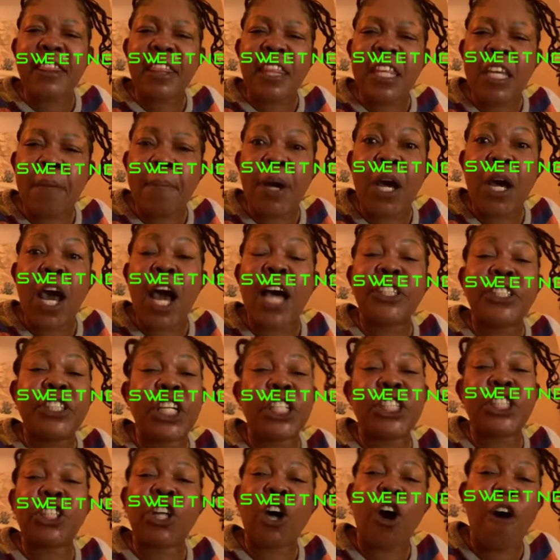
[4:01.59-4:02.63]
your feet
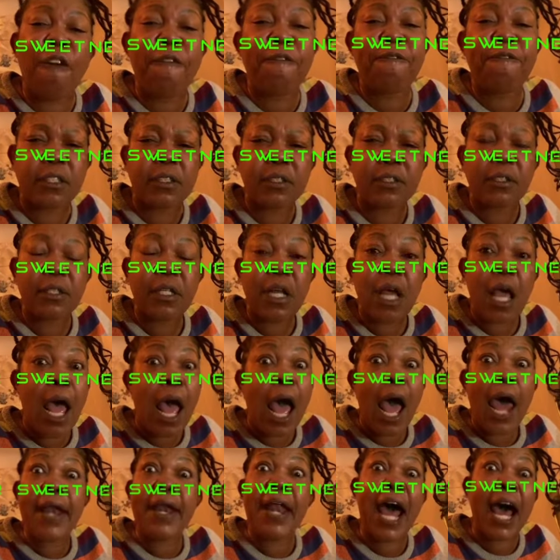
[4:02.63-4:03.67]
because you're so
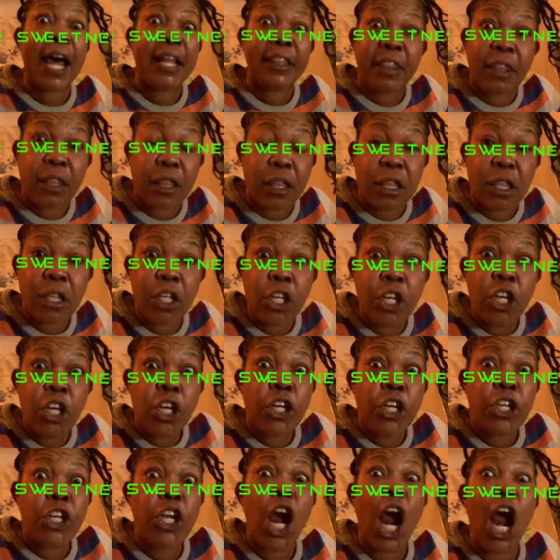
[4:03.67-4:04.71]
that's
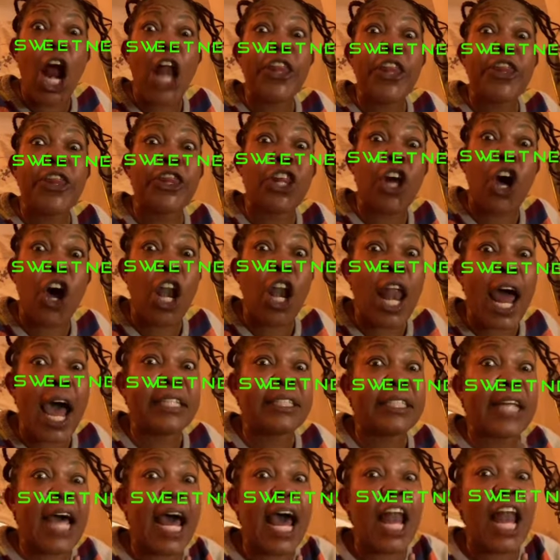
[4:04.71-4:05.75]
you're so
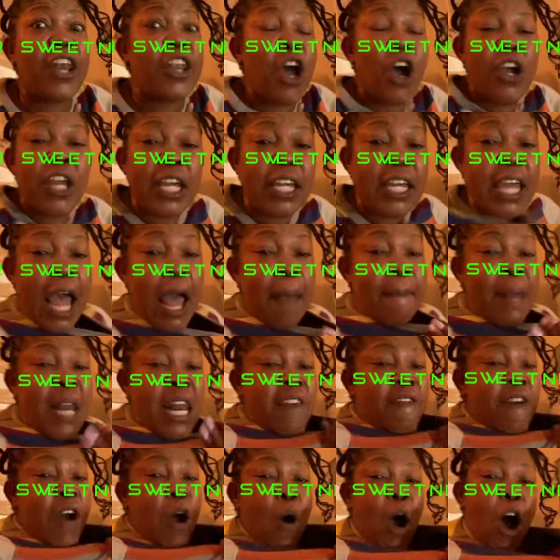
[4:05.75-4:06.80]
lost. I know you can't
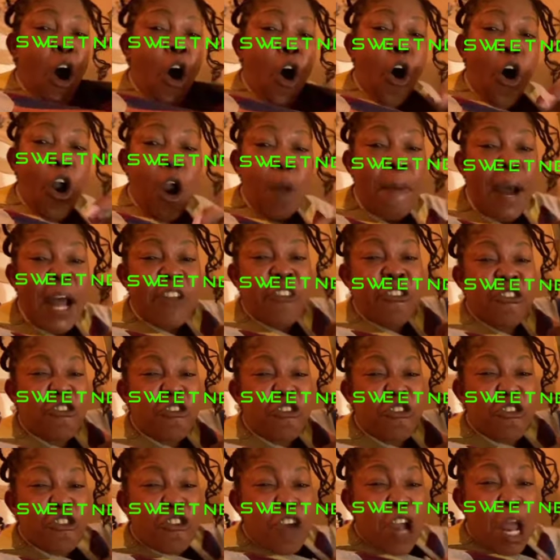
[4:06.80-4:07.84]
believe our old man
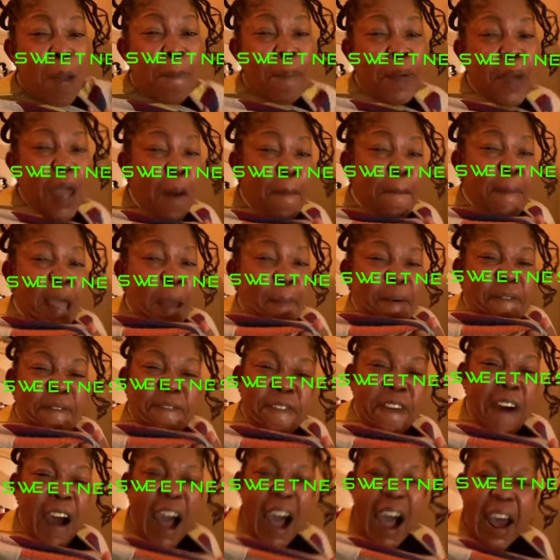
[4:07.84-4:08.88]
drape your
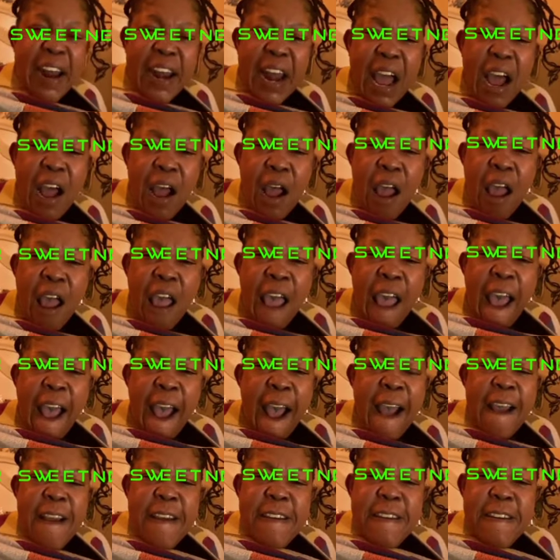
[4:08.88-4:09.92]
baby father
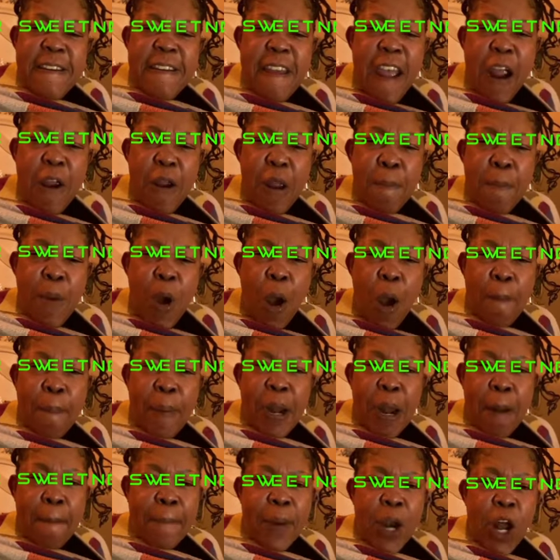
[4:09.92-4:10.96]
and carry him go
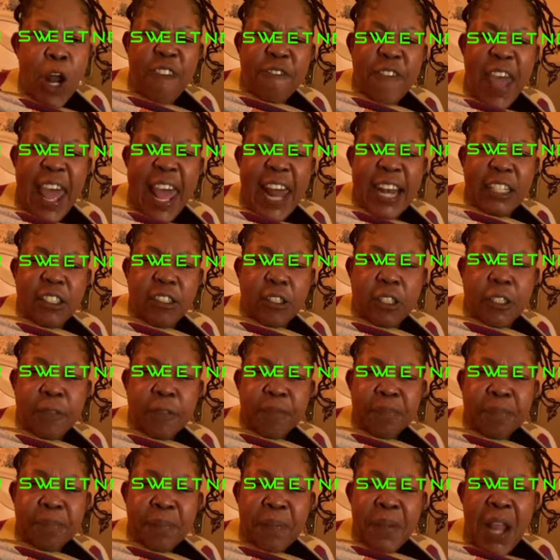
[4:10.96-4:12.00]
up and have
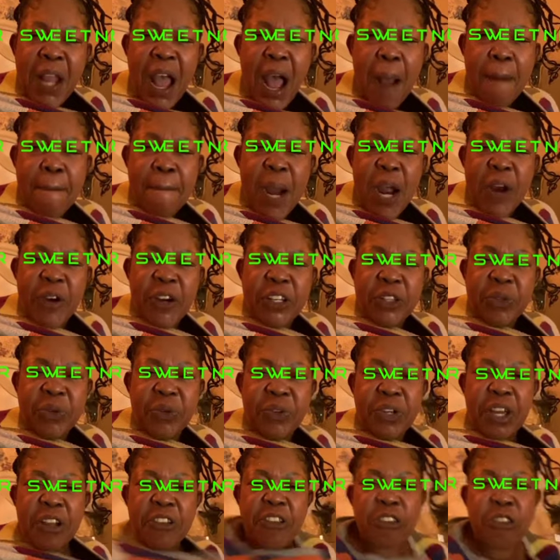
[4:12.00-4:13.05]
health. I'm married
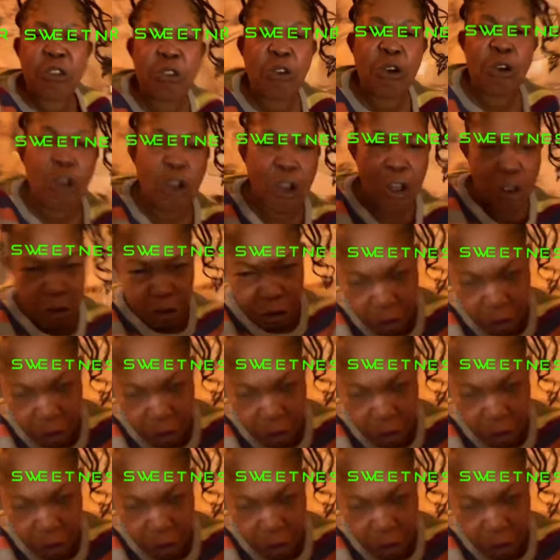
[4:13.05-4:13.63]
to it.